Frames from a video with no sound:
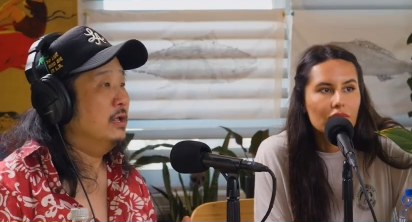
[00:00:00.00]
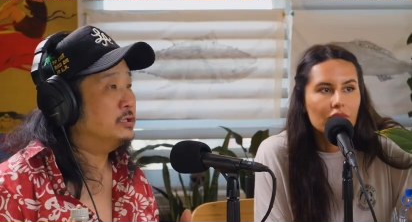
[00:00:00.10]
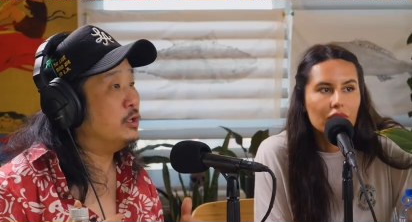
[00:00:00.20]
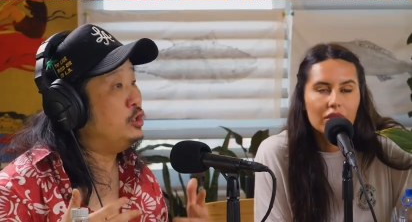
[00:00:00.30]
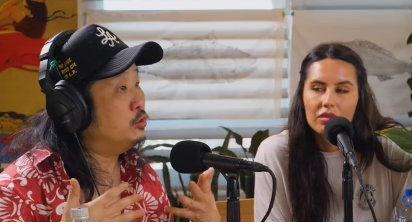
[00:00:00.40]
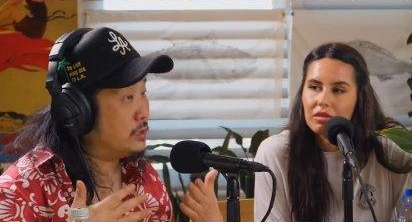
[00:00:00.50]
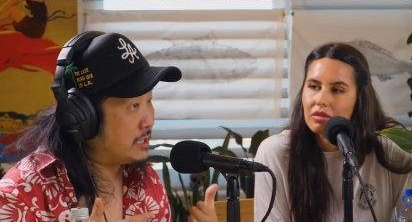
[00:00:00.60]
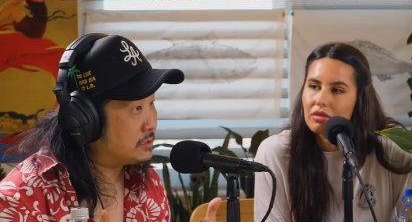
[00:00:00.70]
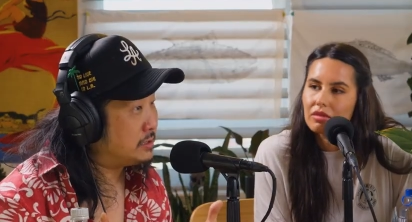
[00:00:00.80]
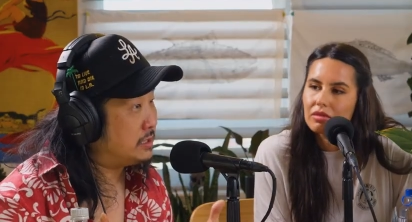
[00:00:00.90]
Speaker 1: So you
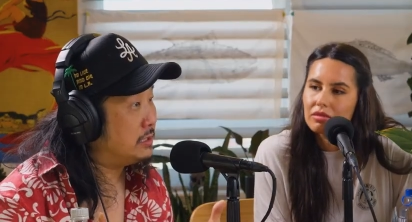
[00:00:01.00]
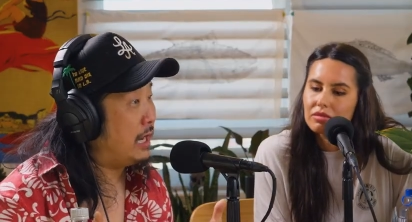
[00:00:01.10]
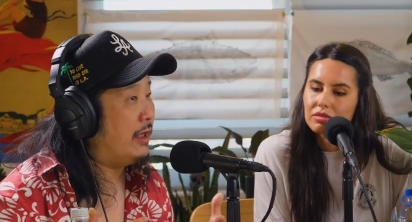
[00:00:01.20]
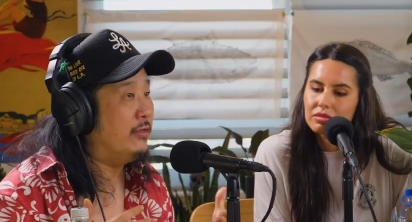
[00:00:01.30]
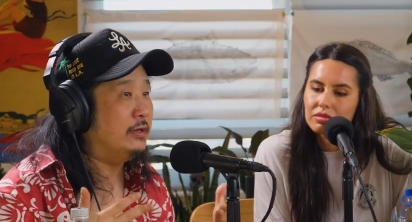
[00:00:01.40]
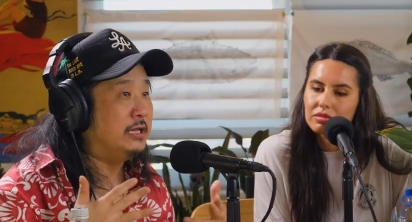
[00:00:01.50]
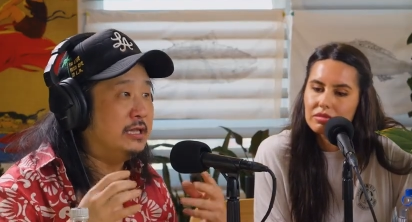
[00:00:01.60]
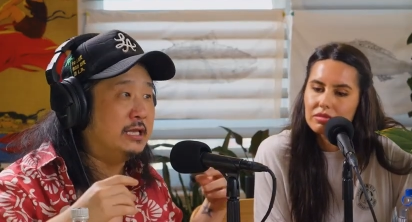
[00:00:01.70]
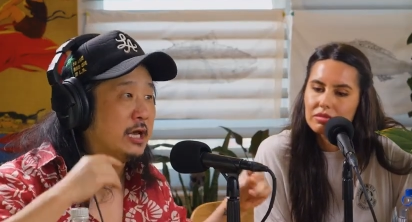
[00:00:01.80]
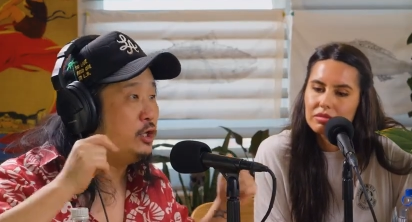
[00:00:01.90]
tested, and then did they
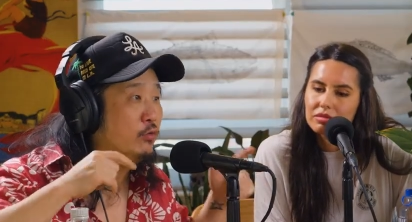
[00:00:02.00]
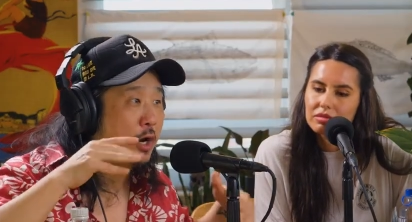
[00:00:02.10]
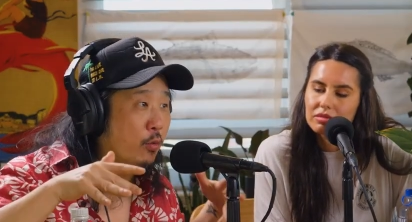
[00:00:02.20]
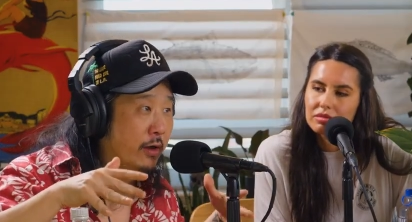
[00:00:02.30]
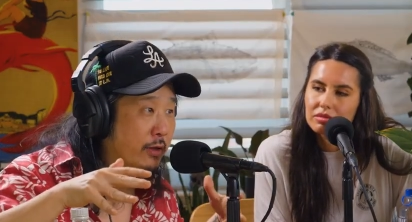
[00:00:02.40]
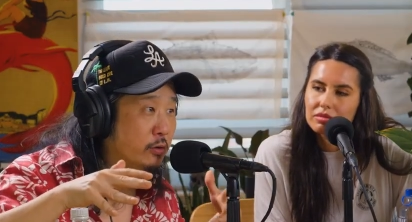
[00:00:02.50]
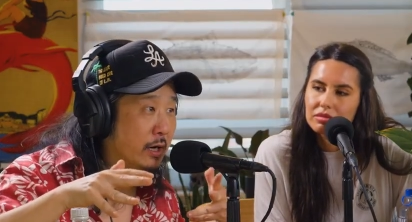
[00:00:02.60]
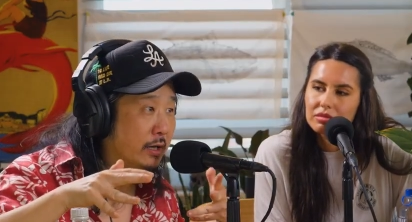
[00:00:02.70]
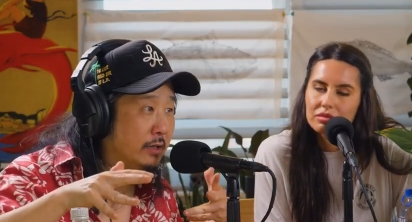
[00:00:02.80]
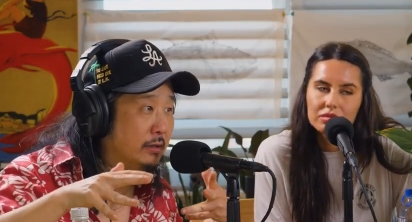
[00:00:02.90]
tell you right away that you
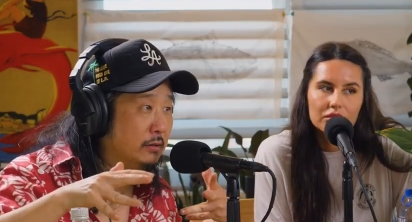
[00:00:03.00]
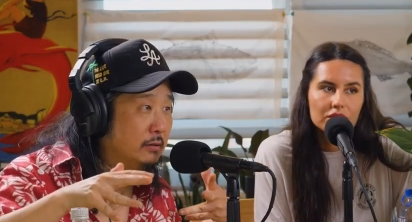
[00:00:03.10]
got it?